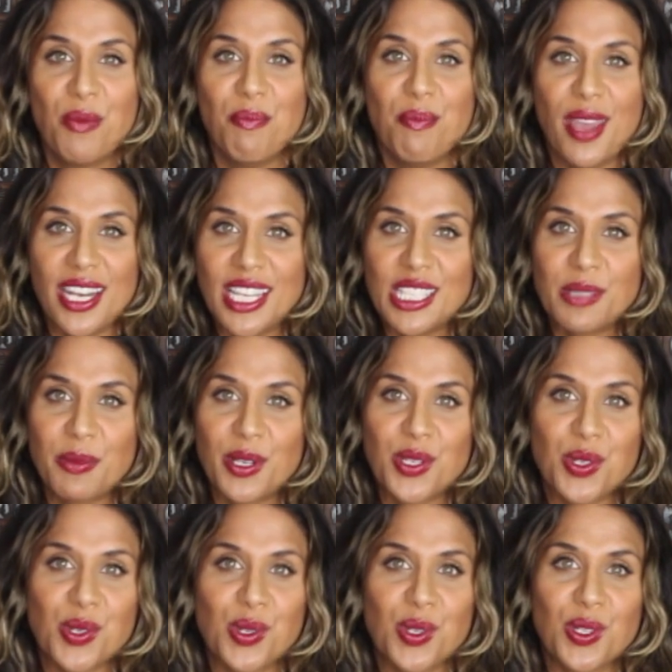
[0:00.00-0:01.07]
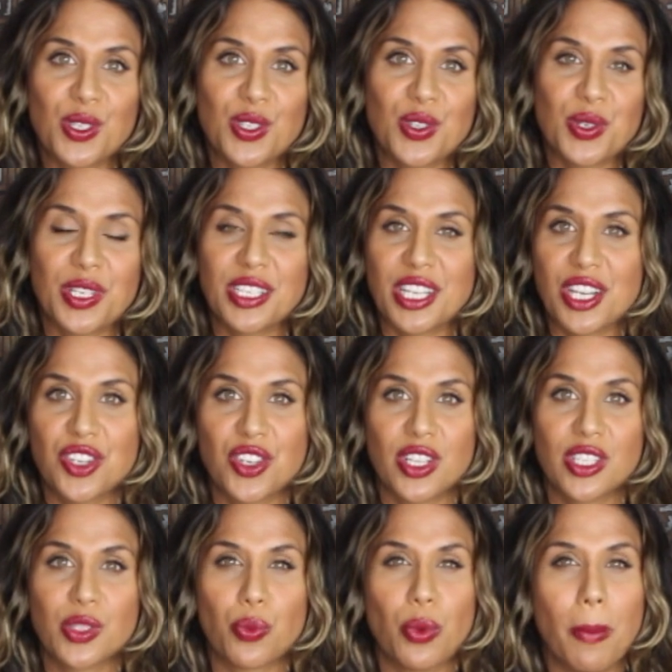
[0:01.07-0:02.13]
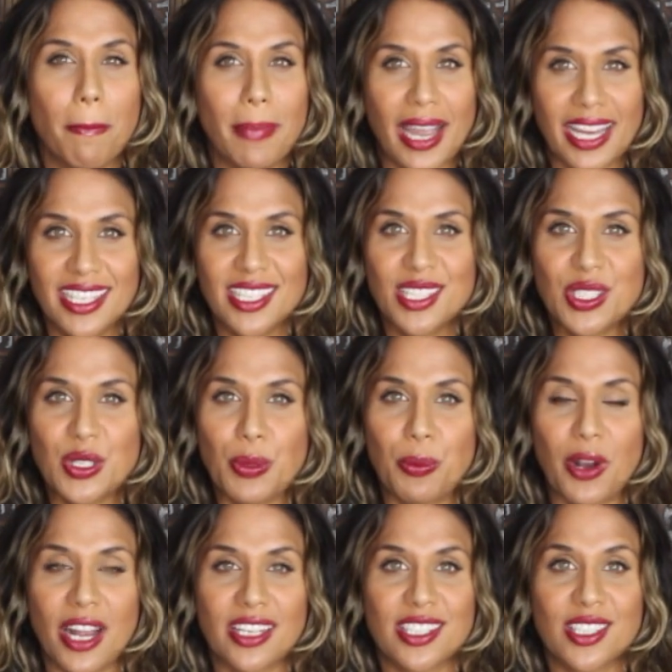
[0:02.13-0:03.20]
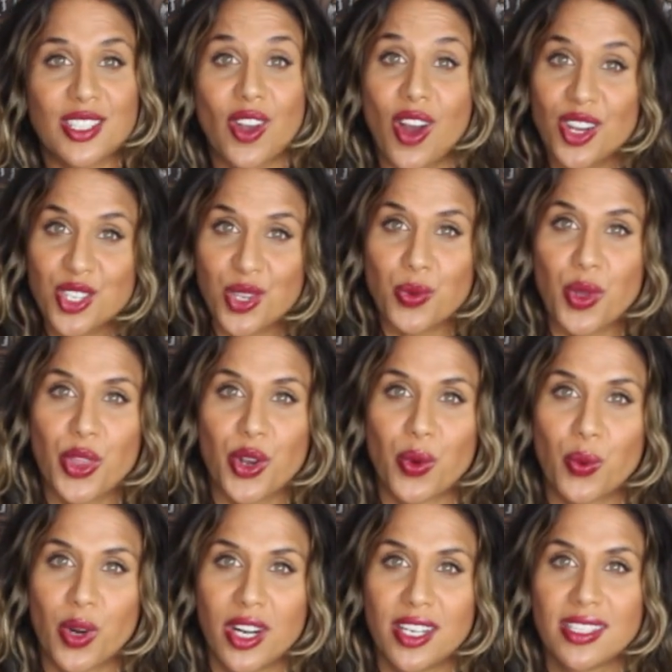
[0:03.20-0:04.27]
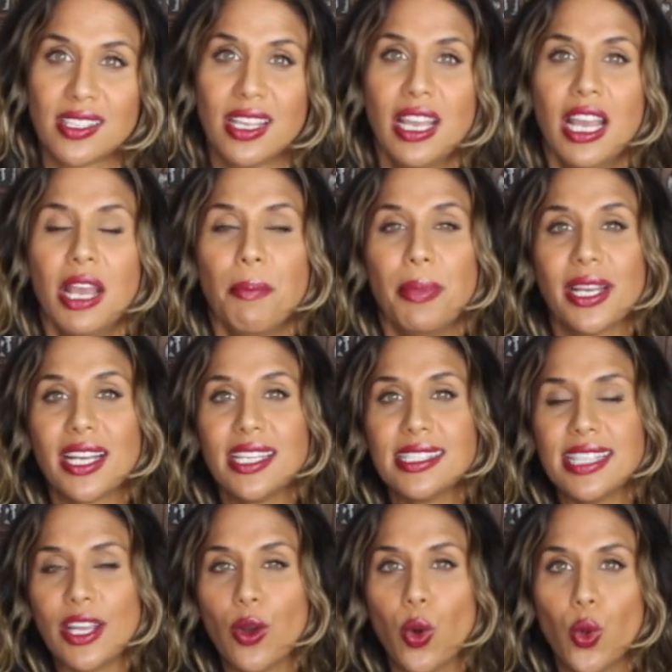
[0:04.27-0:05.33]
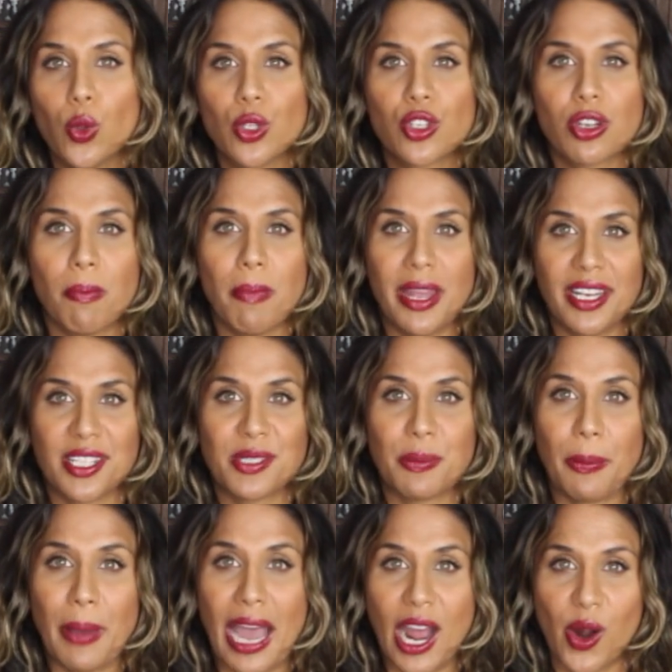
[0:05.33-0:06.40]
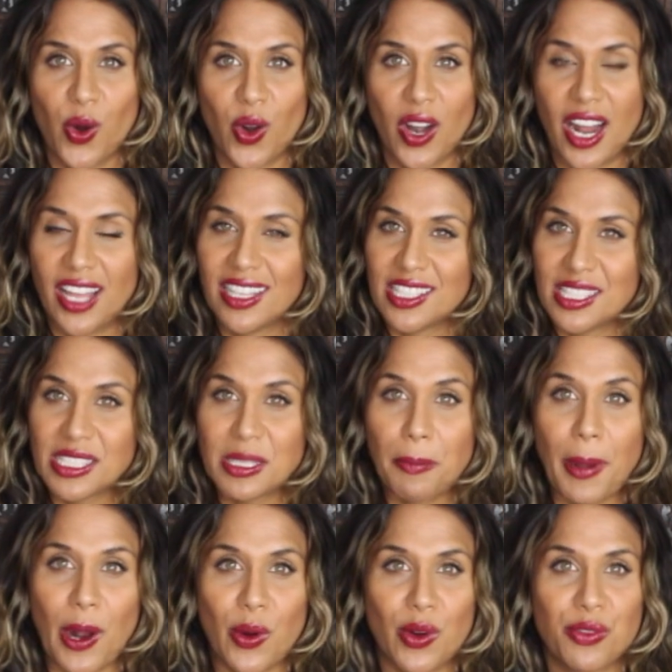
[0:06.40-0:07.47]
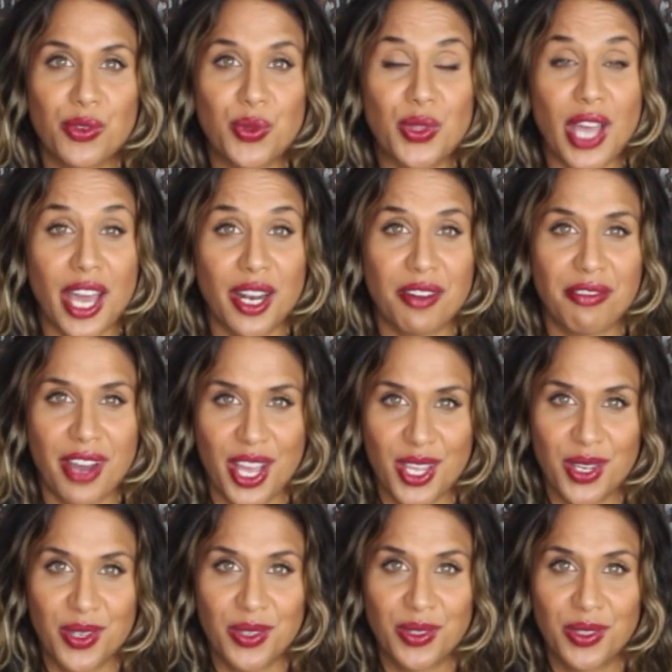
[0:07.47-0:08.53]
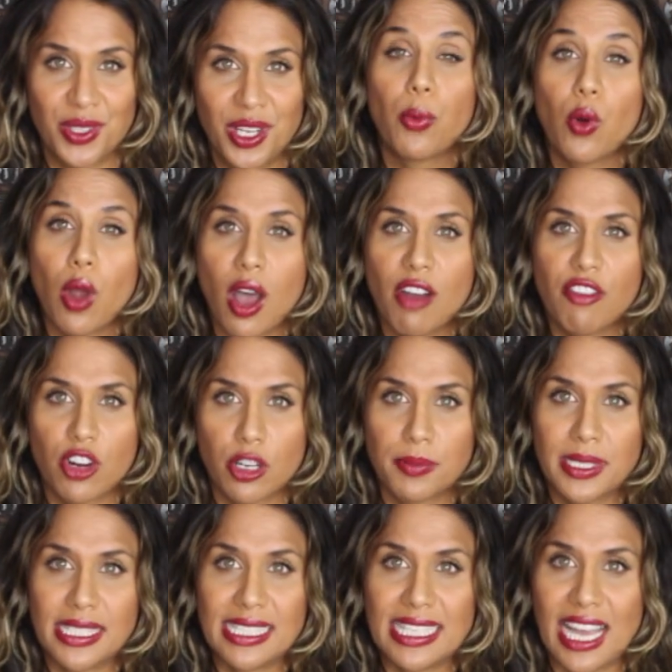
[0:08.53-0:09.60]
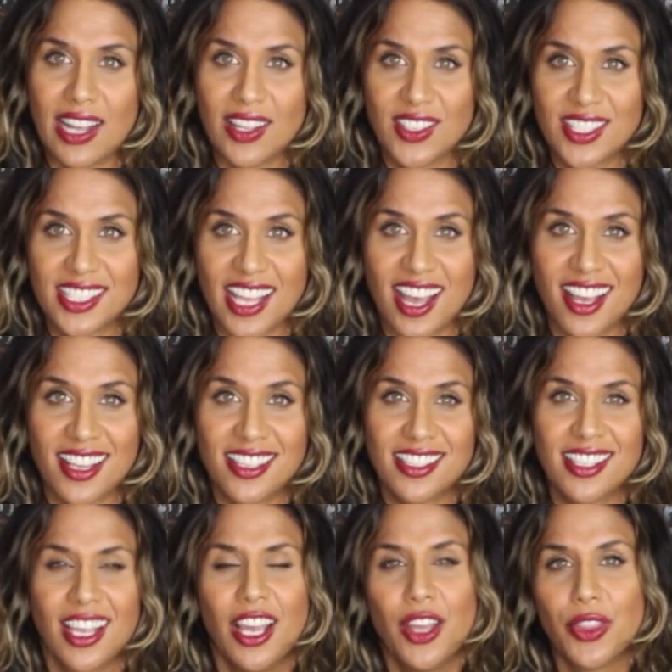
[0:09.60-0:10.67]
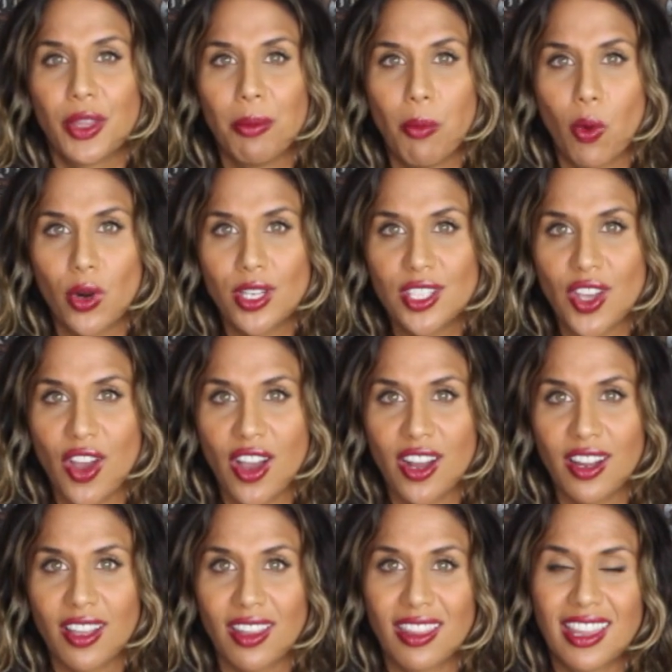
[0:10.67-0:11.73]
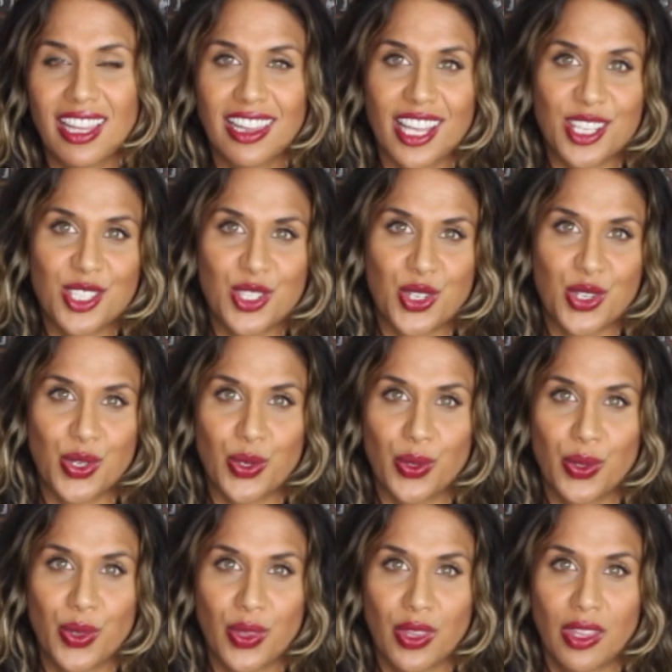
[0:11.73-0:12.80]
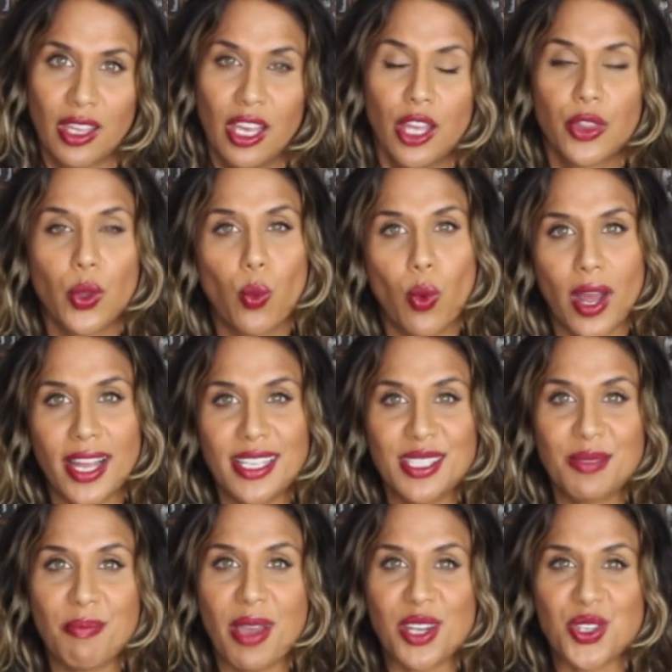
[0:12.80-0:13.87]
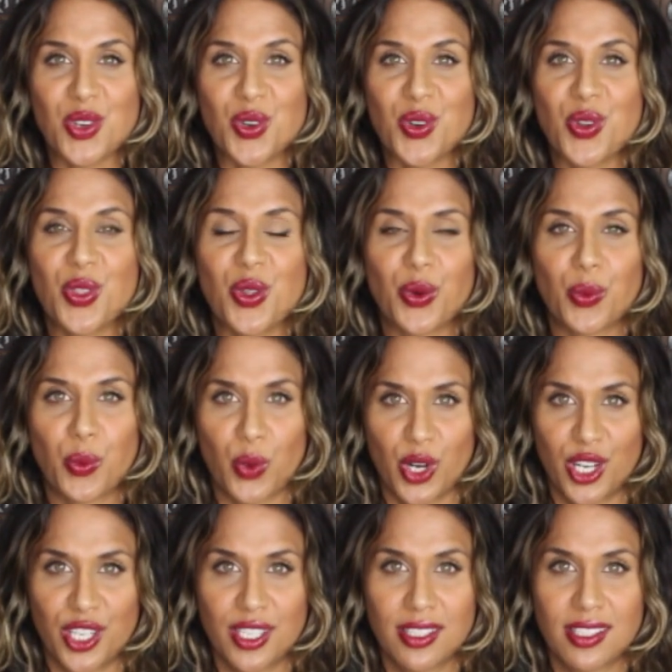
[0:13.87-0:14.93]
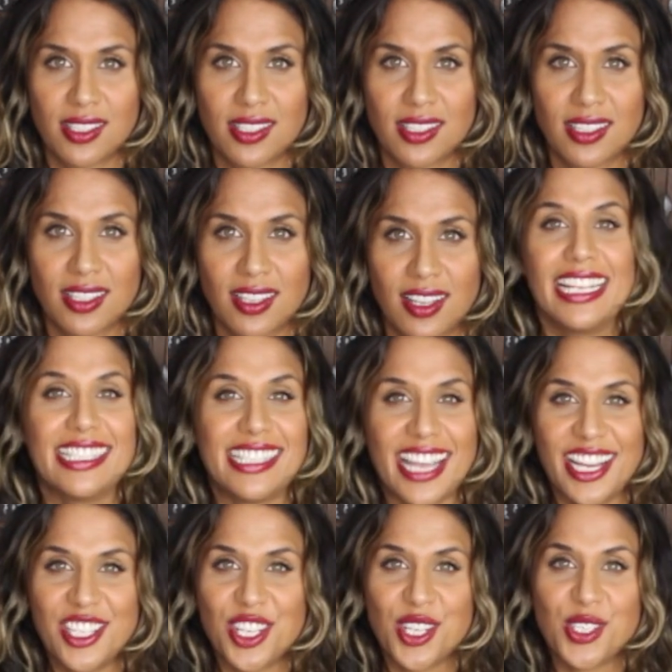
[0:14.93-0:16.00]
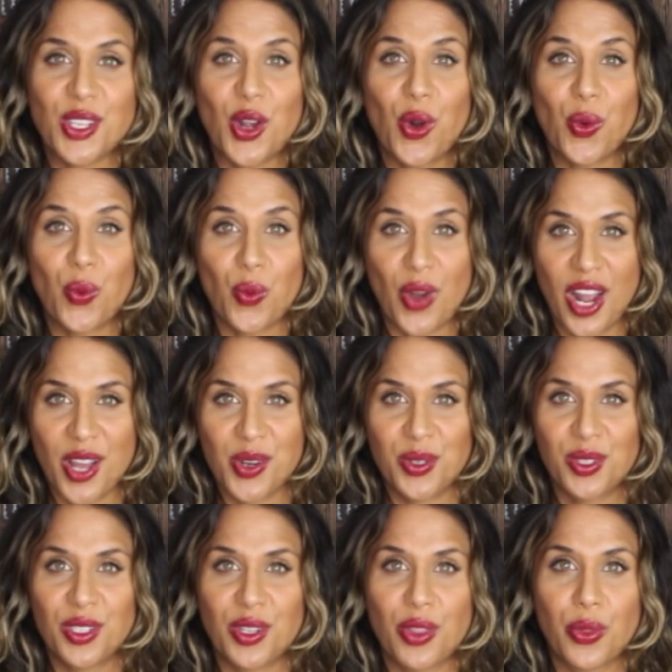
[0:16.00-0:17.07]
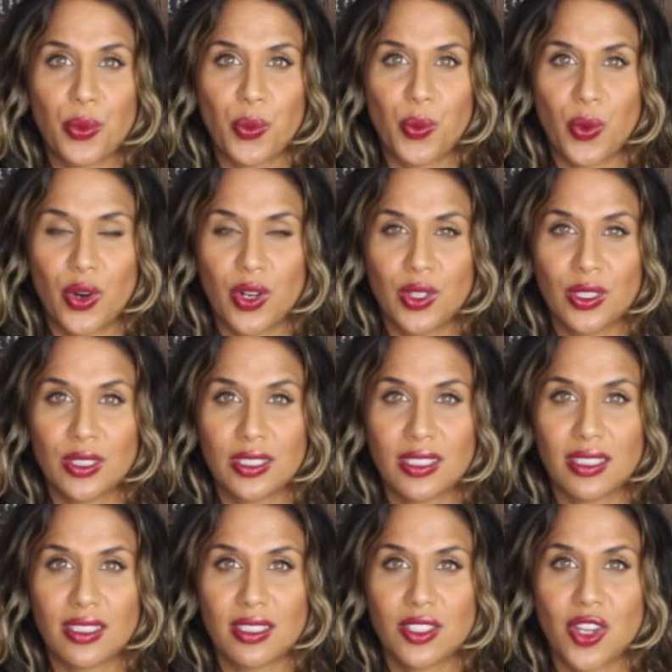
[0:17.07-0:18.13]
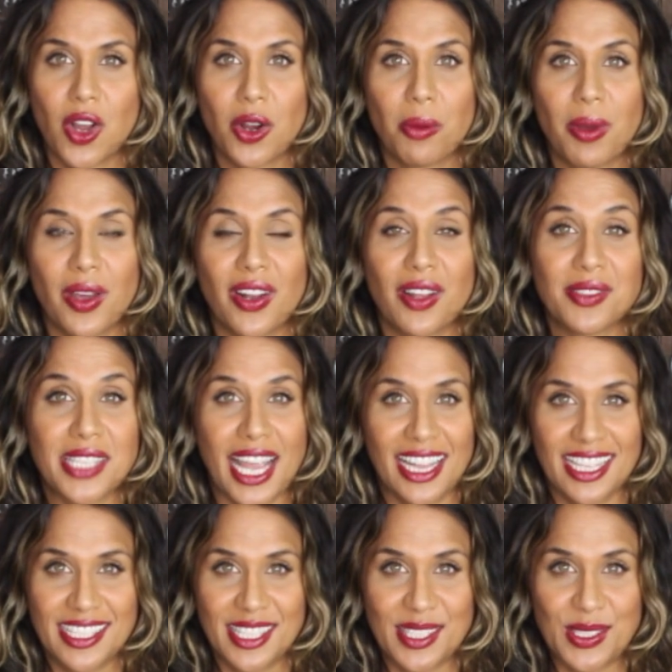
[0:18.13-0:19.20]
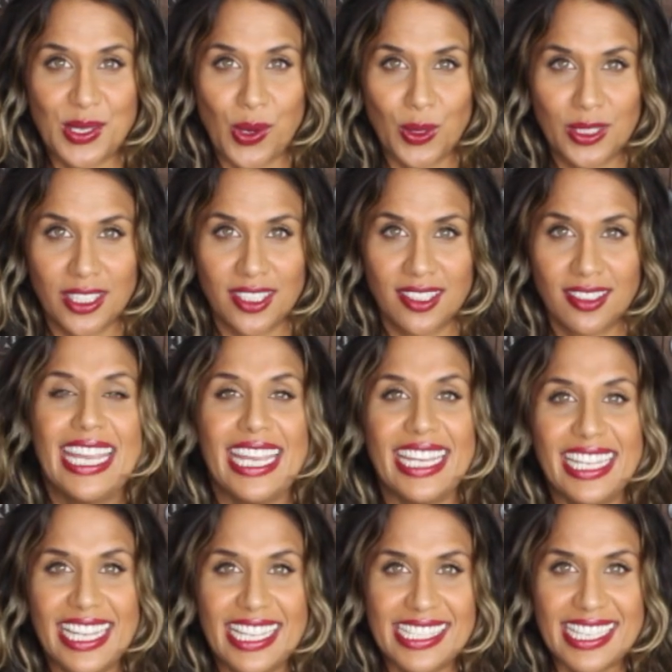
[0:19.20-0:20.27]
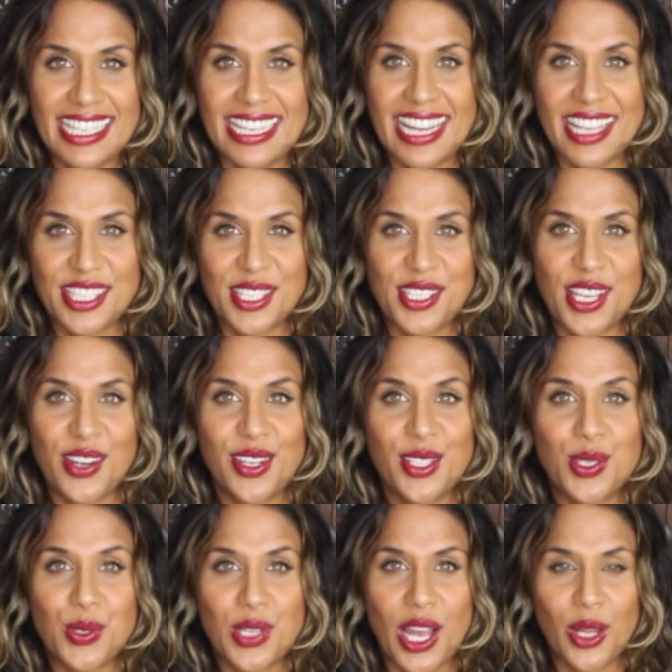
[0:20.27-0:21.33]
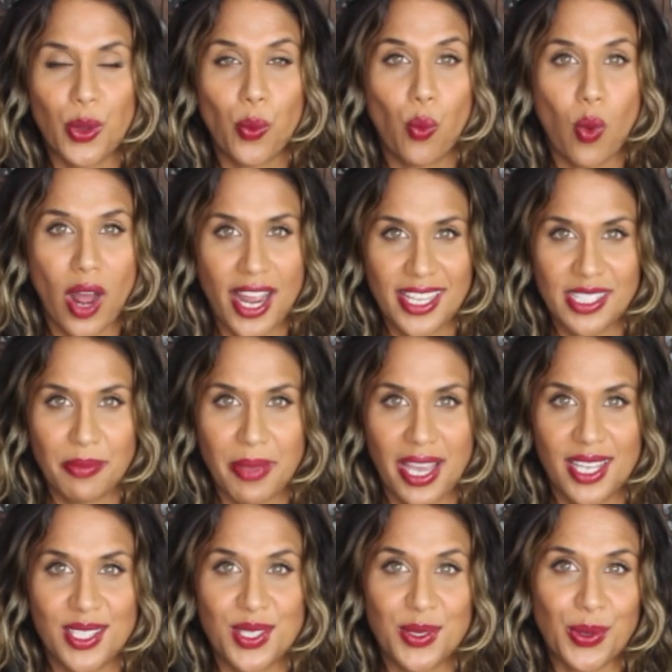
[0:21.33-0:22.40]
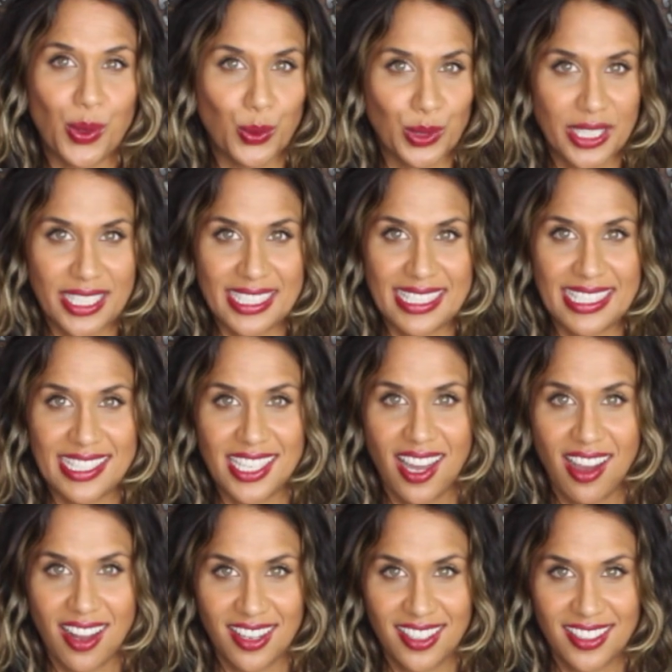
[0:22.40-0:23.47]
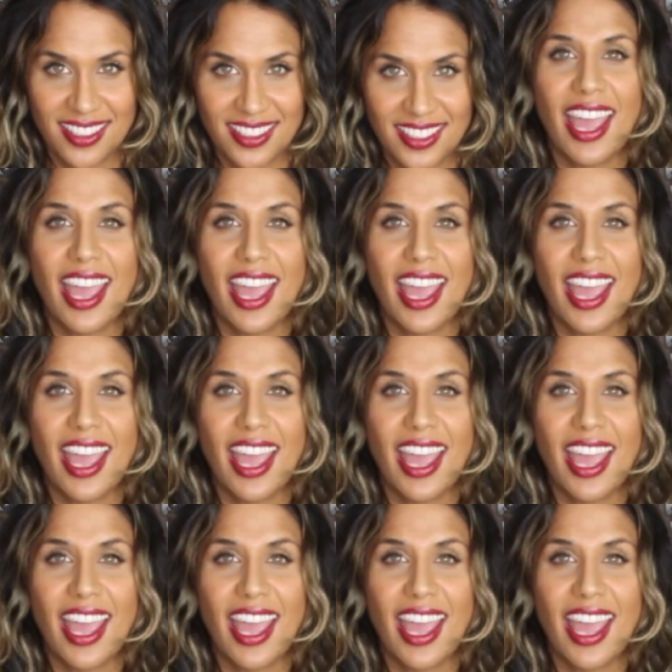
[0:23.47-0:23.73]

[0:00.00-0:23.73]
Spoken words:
Many spiritual traditions remind us to practice caution with our words because they hold tremendous power, and this is the power of Udana Vayu. Proverbs tells us, the more talk, the less truth. The wise measure their words. Sages around the world talk about how silence is golden. It isn't necessary to tell a wise man to hold his tongue.